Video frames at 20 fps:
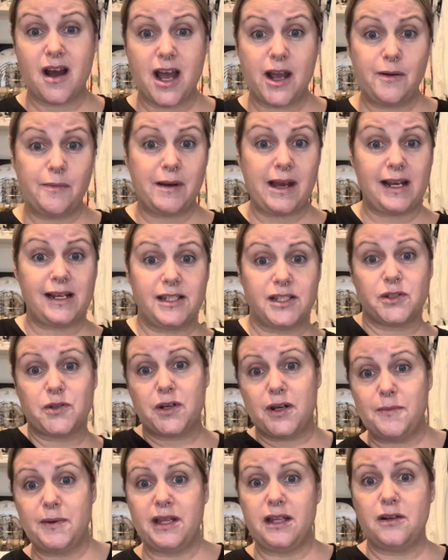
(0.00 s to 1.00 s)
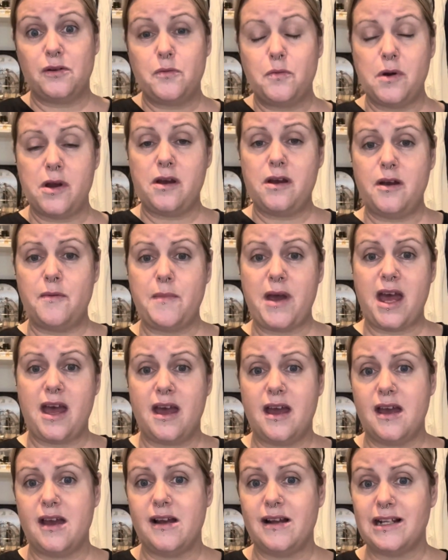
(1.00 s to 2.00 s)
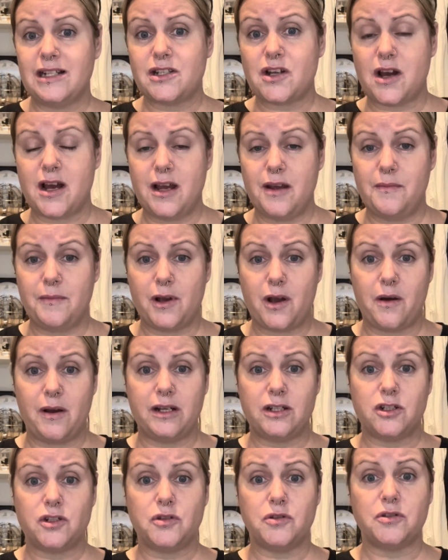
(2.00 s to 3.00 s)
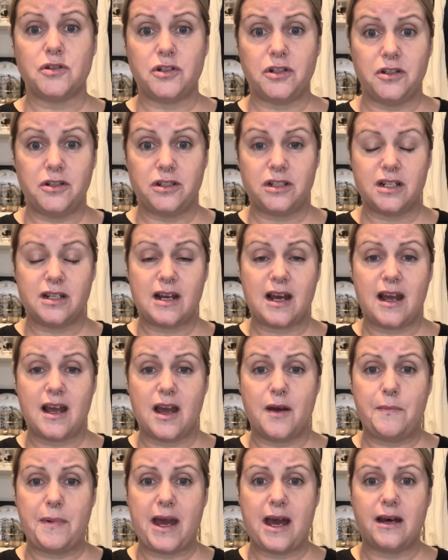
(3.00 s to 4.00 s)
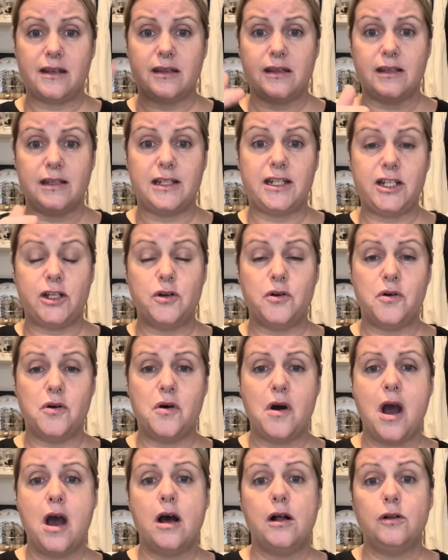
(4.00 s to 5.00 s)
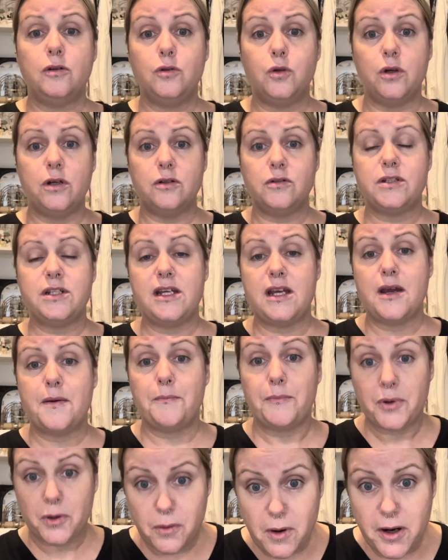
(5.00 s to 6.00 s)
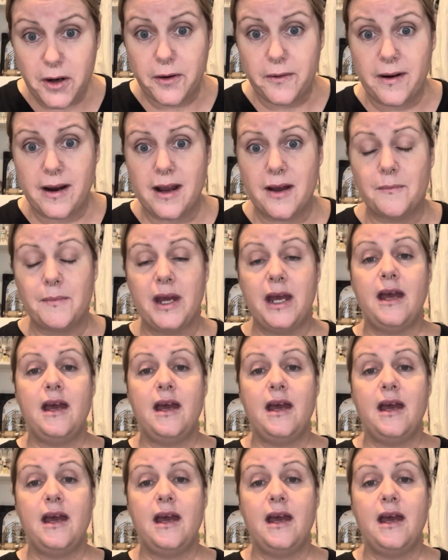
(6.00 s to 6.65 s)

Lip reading: I'm a screamy little worm and I'm going to talk to you today about the Dior loyalty program.